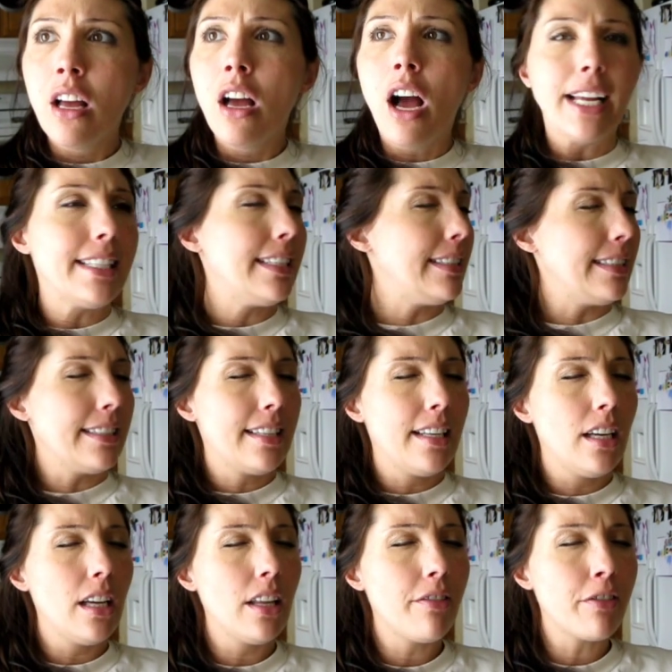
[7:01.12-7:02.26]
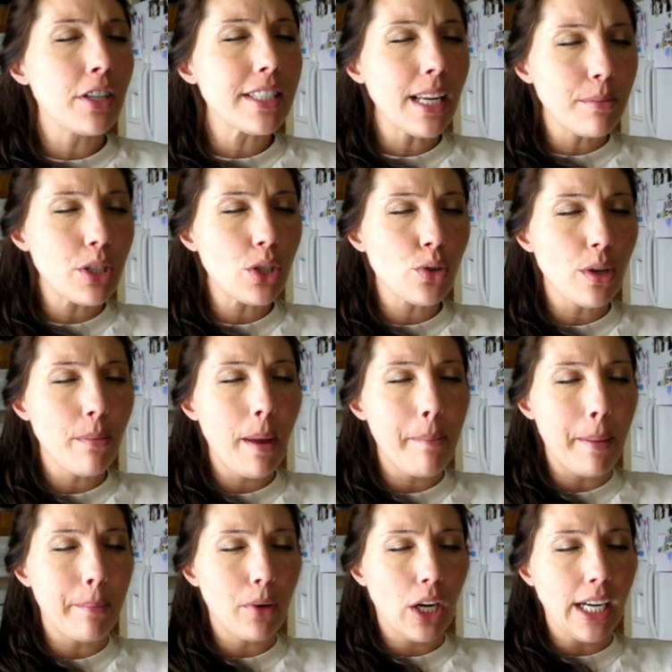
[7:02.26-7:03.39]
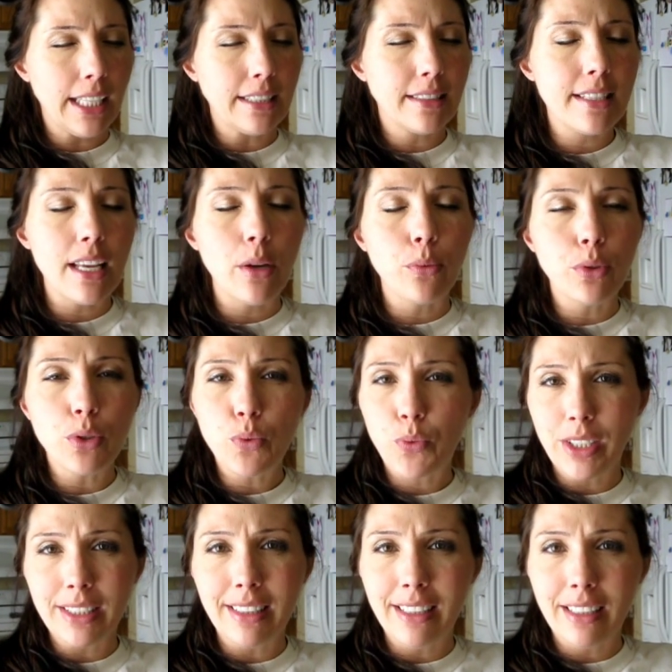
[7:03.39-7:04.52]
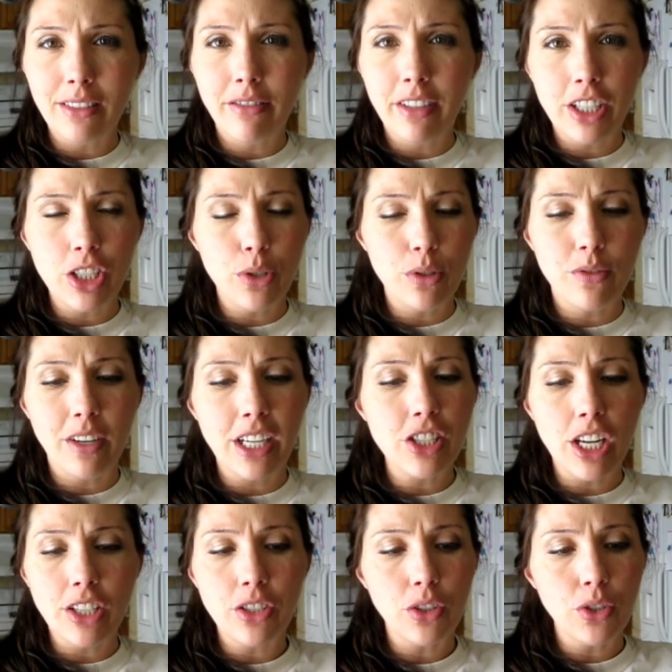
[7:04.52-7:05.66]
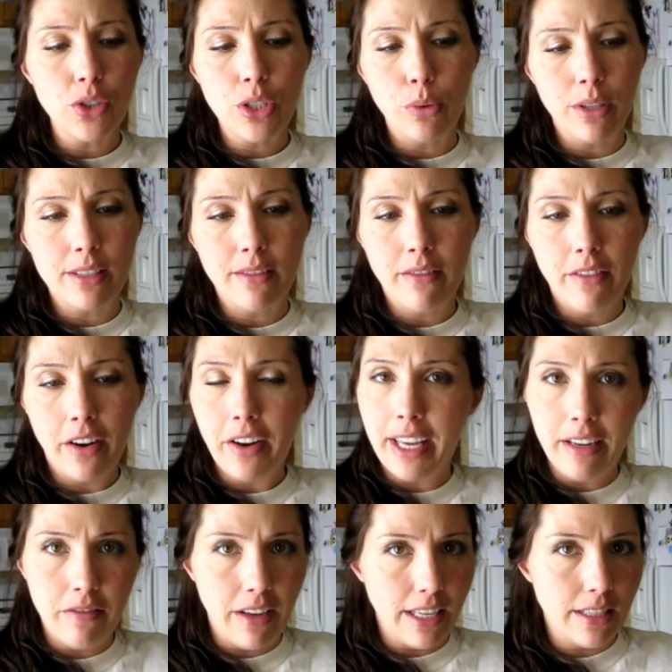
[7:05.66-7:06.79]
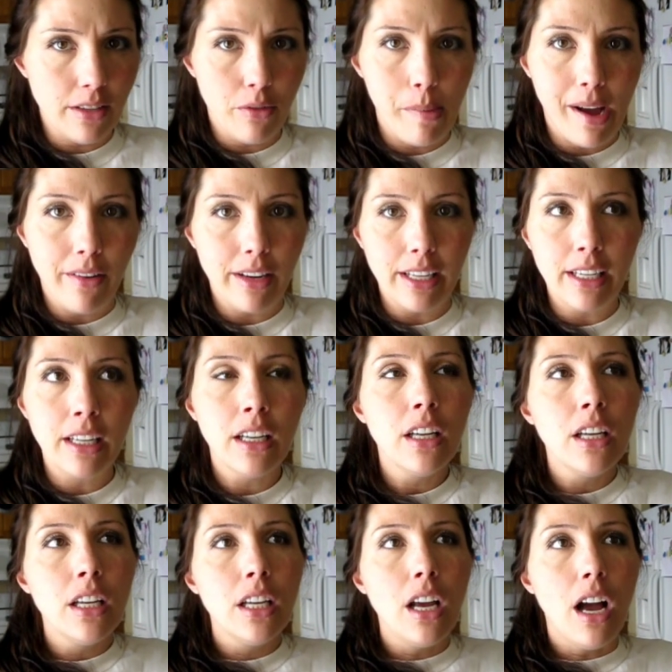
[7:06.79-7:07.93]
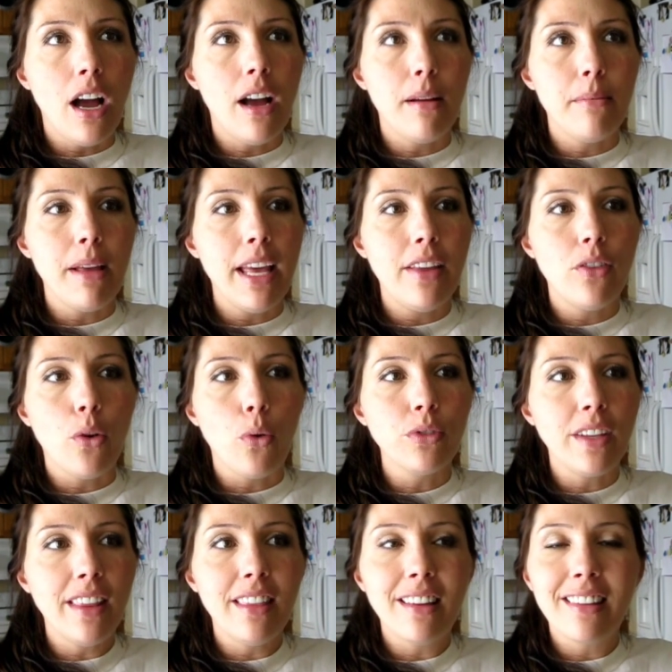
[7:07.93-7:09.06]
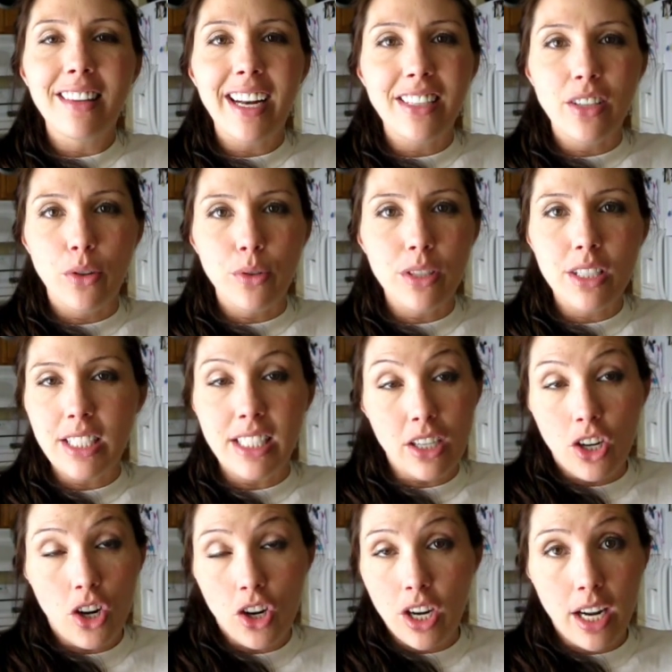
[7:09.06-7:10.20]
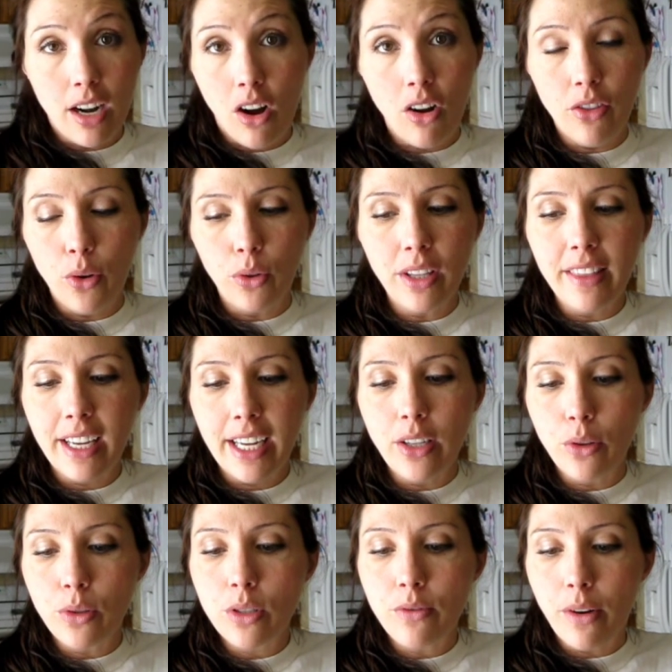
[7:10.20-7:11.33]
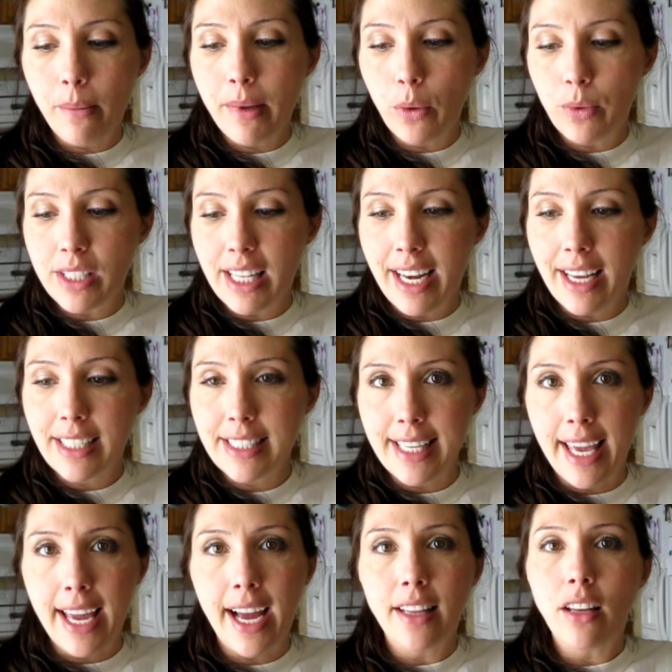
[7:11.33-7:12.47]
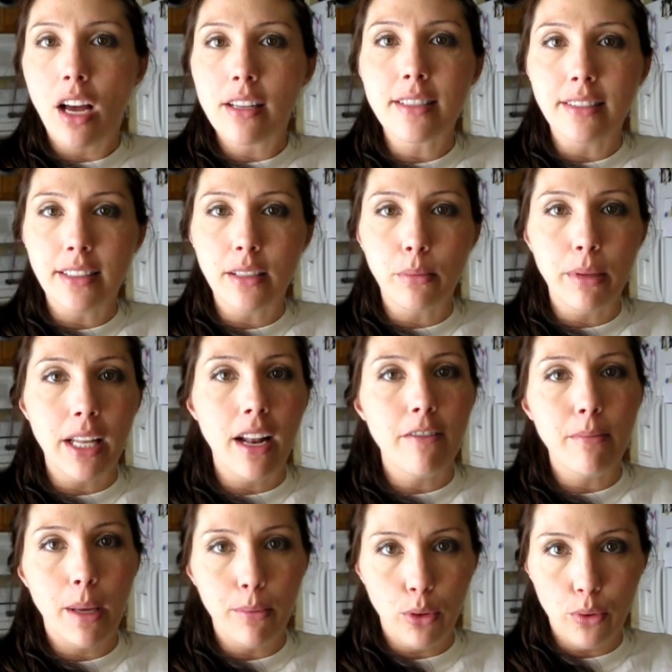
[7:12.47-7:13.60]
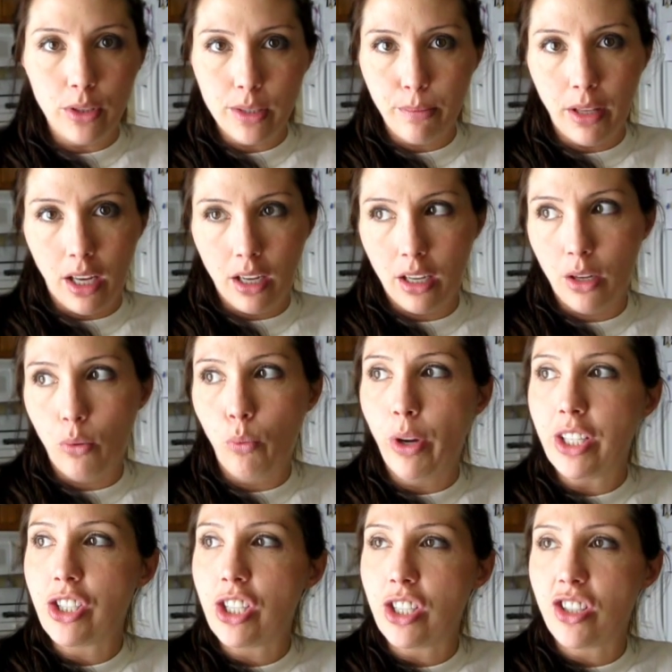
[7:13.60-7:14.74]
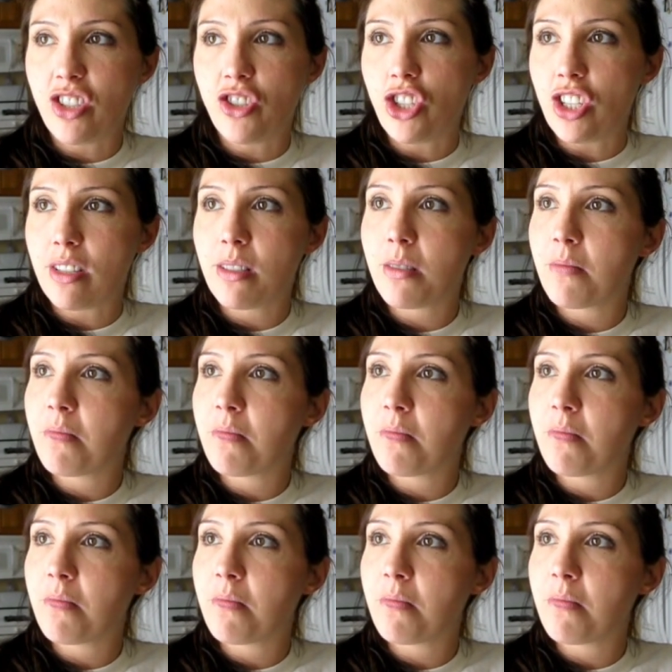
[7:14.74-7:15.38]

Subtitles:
I didn't. First time she stripped my membranes, it was really she was very gentle. She wasn't very invasive about it. And the only thing that I noticed, it didn't hurt at all. The only thing I noticed from it was the next day I lost a little bit of my mucus plug, which is just